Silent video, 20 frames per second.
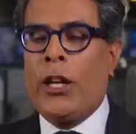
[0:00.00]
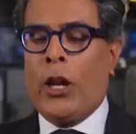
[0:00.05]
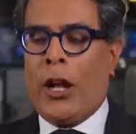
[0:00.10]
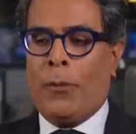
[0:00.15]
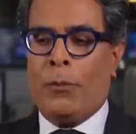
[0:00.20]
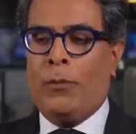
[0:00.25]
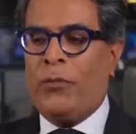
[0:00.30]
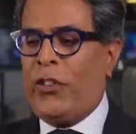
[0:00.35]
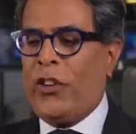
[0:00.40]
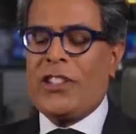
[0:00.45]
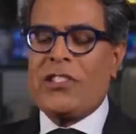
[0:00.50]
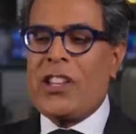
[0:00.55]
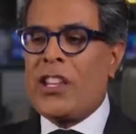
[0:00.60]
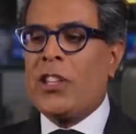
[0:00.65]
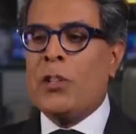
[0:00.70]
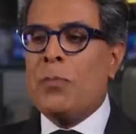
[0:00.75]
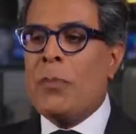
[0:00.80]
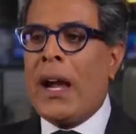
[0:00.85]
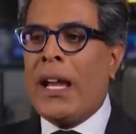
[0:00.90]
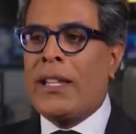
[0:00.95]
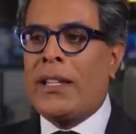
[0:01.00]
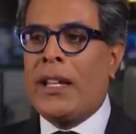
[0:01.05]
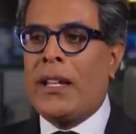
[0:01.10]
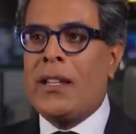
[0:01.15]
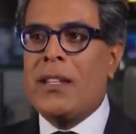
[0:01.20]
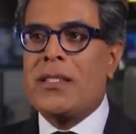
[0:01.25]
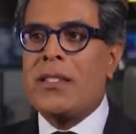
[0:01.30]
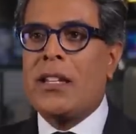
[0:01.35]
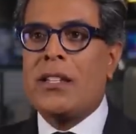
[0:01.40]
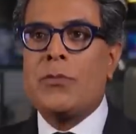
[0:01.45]
Yeah, I'm fixing the mic and
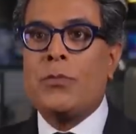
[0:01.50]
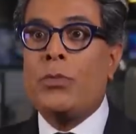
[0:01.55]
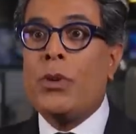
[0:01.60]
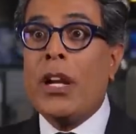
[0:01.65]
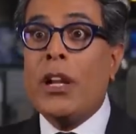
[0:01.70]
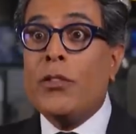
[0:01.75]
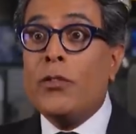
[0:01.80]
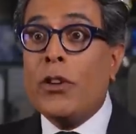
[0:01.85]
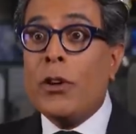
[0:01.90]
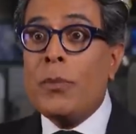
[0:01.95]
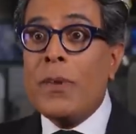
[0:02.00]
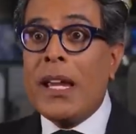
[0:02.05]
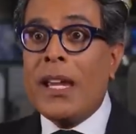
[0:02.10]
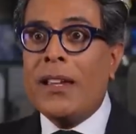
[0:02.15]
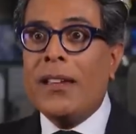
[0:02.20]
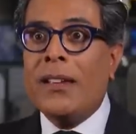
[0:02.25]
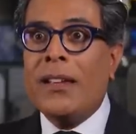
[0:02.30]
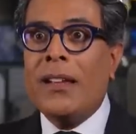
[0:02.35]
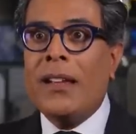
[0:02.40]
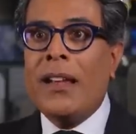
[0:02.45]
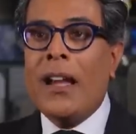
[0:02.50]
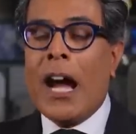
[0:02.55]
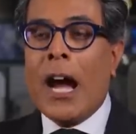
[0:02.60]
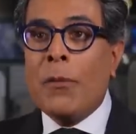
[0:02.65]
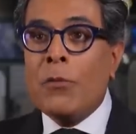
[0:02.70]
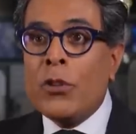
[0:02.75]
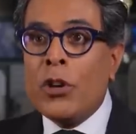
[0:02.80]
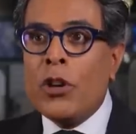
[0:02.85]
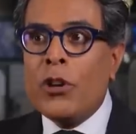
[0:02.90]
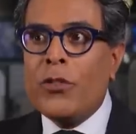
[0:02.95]
he says, pray for me,
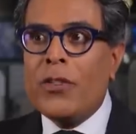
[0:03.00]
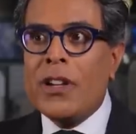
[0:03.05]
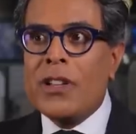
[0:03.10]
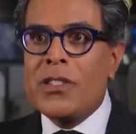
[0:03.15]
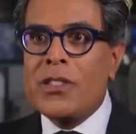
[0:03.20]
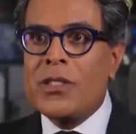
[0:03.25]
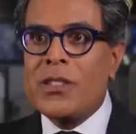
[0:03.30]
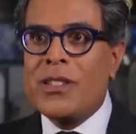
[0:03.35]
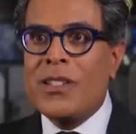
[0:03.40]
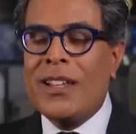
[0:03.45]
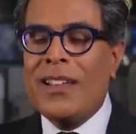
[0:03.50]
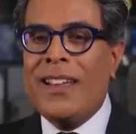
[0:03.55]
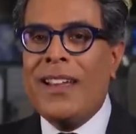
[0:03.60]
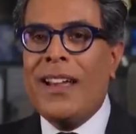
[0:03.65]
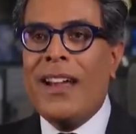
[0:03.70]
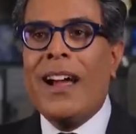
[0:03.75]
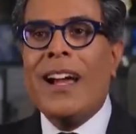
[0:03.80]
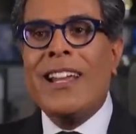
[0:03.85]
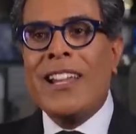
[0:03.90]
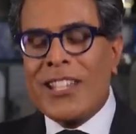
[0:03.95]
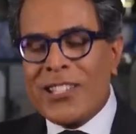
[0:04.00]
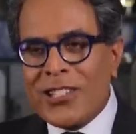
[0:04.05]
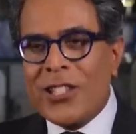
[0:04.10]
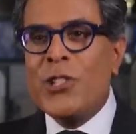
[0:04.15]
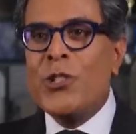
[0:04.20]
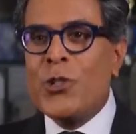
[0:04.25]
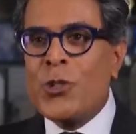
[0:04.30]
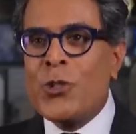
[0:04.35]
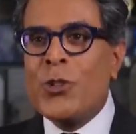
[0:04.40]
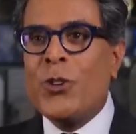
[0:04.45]
I'm nervous. And I
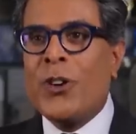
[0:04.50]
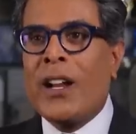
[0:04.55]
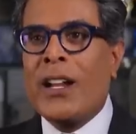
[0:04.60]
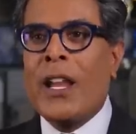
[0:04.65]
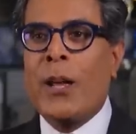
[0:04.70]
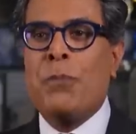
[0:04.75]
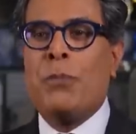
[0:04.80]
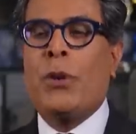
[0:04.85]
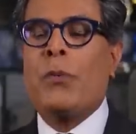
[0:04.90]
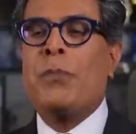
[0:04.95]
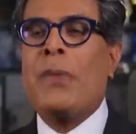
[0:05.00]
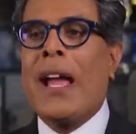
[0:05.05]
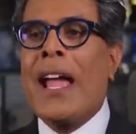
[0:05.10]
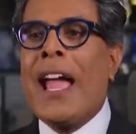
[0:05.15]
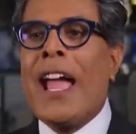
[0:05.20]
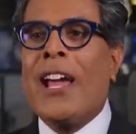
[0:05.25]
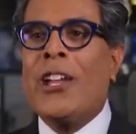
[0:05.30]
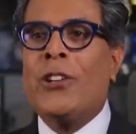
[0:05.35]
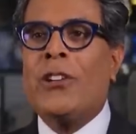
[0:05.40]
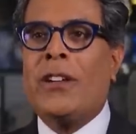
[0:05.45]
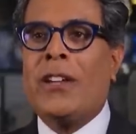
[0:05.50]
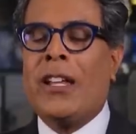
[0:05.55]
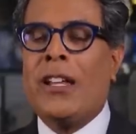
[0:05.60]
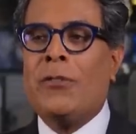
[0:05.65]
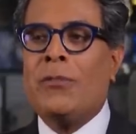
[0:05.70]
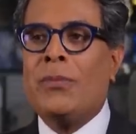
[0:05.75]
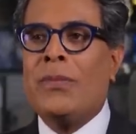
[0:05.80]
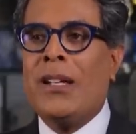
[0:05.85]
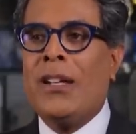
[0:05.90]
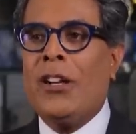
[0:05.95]
said, sure, and I put my hand on
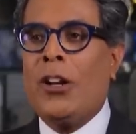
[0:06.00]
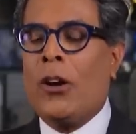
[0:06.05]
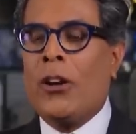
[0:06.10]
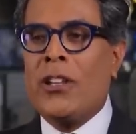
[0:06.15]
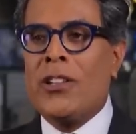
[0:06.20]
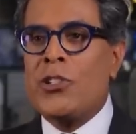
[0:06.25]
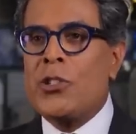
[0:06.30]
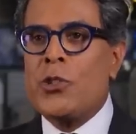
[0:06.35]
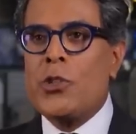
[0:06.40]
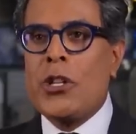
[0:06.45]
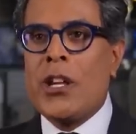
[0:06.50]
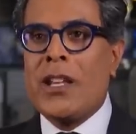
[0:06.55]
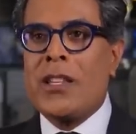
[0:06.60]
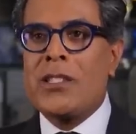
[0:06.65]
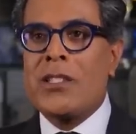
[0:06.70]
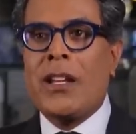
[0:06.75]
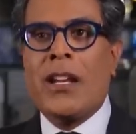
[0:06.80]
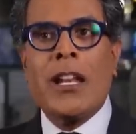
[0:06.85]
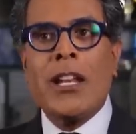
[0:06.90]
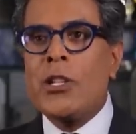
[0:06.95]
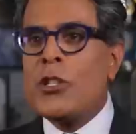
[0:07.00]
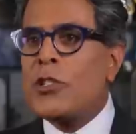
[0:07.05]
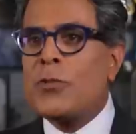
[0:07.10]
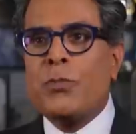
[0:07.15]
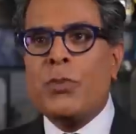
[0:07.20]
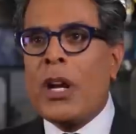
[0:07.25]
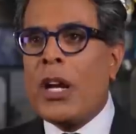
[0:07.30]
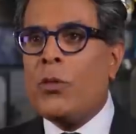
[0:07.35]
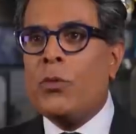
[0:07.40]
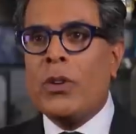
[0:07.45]
him, on his chest, and I
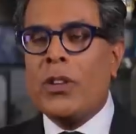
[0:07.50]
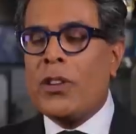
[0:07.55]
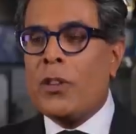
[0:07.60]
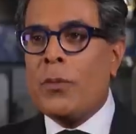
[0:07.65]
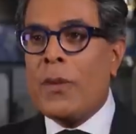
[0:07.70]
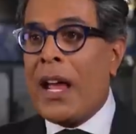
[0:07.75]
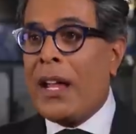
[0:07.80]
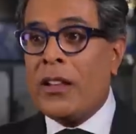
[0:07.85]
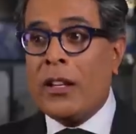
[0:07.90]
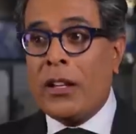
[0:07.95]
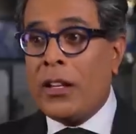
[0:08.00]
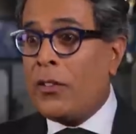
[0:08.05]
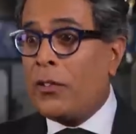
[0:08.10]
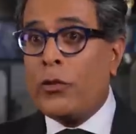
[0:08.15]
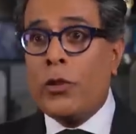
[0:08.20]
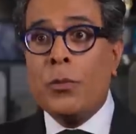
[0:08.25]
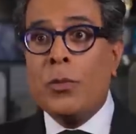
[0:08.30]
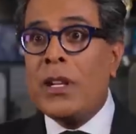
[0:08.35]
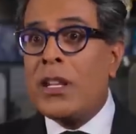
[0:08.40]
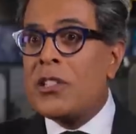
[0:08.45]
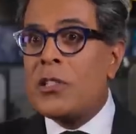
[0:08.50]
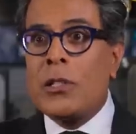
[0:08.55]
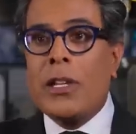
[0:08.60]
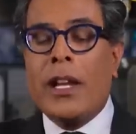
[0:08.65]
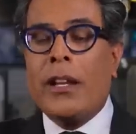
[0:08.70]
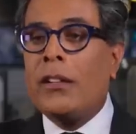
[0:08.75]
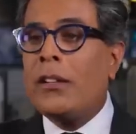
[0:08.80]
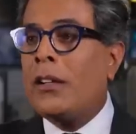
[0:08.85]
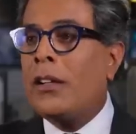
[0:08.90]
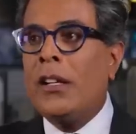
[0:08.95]
just prayed with him. And then a few minutes
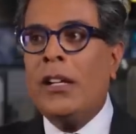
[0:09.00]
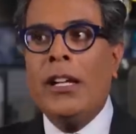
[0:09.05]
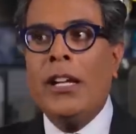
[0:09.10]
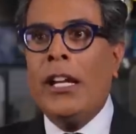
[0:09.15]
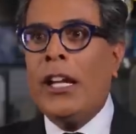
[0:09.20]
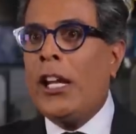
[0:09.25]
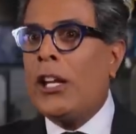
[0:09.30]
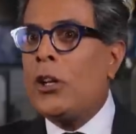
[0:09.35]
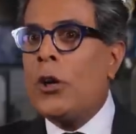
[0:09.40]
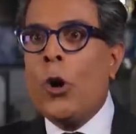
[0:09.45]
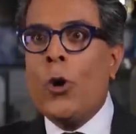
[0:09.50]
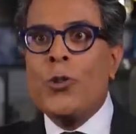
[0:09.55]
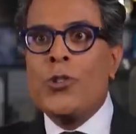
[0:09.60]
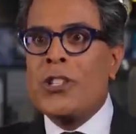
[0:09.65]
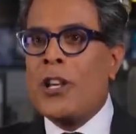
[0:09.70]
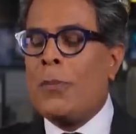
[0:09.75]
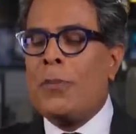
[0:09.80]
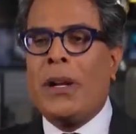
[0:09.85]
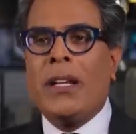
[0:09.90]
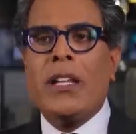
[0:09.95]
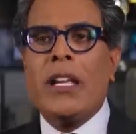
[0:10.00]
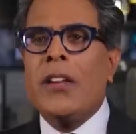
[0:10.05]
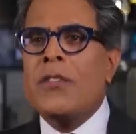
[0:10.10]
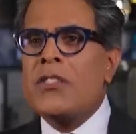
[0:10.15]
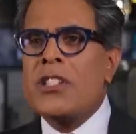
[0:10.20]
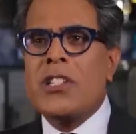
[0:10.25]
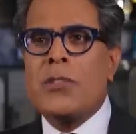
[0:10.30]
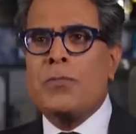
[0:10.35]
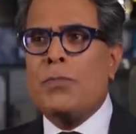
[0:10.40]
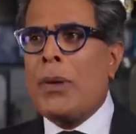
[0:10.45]
later, he goes up and
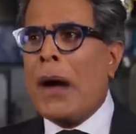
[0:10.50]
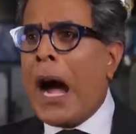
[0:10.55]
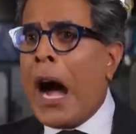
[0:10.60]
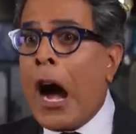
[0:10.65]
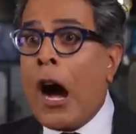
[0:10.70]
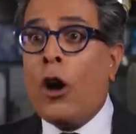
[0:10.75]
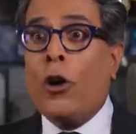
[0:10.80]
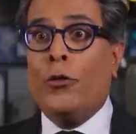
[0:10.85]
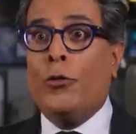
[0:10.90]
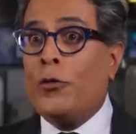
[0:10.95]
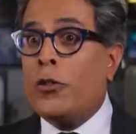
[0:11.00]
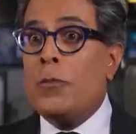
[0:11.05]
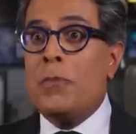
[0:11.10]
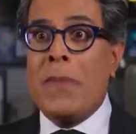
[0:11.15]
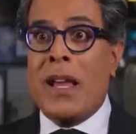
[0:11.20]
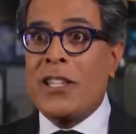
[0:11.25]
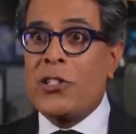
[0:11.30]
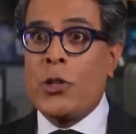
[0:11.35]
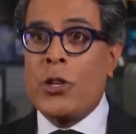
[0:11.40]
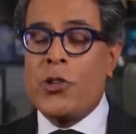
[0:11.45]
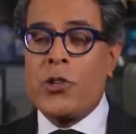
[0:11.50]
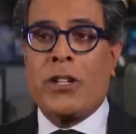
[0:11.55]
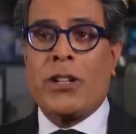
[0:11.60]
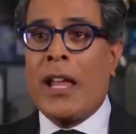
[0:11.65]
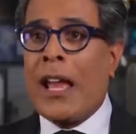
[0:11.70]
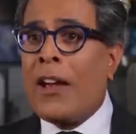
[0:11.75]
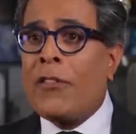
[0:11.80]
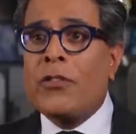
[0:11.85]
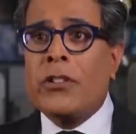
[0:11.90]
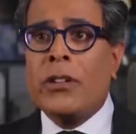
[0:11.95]
gives this powerful message, and
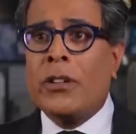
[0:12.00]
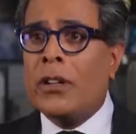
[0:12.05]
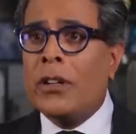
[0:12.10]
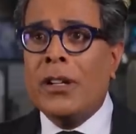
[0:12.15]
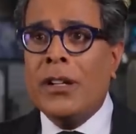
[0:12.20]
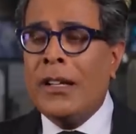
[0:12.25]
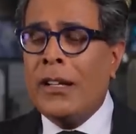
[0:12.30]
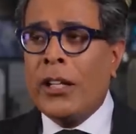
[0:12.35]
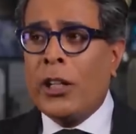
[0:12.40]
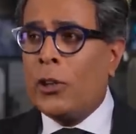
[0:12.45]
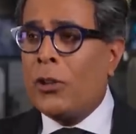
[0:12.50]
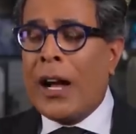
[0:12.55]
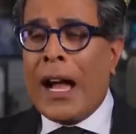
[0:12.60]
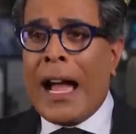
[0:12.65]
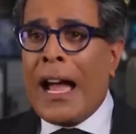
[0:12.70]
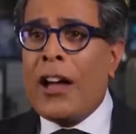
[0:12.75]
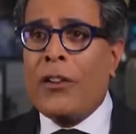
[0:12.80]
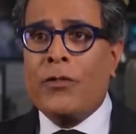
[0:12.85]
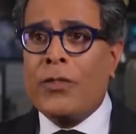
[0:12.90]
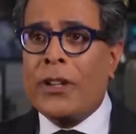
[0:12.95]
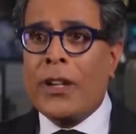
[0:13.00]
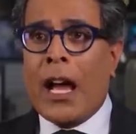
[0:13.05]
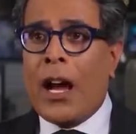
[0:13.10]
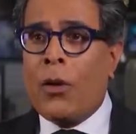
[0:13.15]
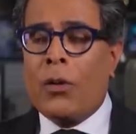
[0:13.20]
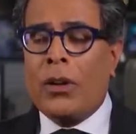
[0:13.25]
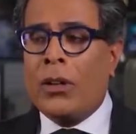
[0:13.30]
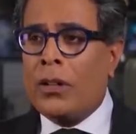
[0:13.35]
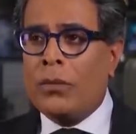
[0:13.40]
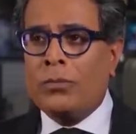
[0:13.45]
after, you know, half an
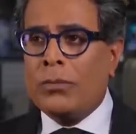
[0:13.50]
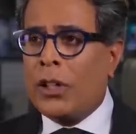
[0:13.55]
hour,